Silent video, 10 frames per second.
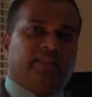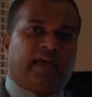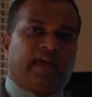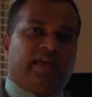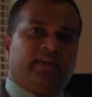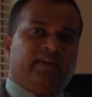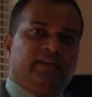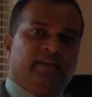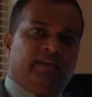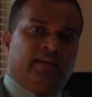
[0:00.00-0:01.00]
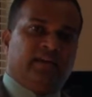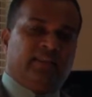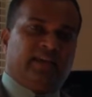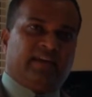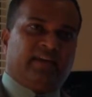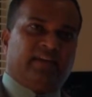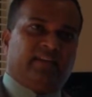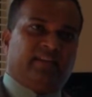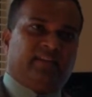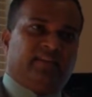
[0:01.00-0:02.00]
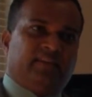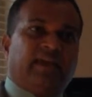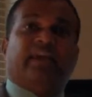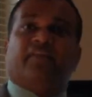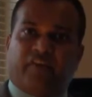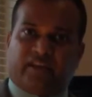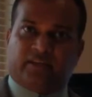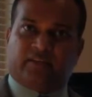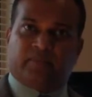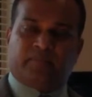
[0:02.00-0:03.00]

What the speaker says: they get affected.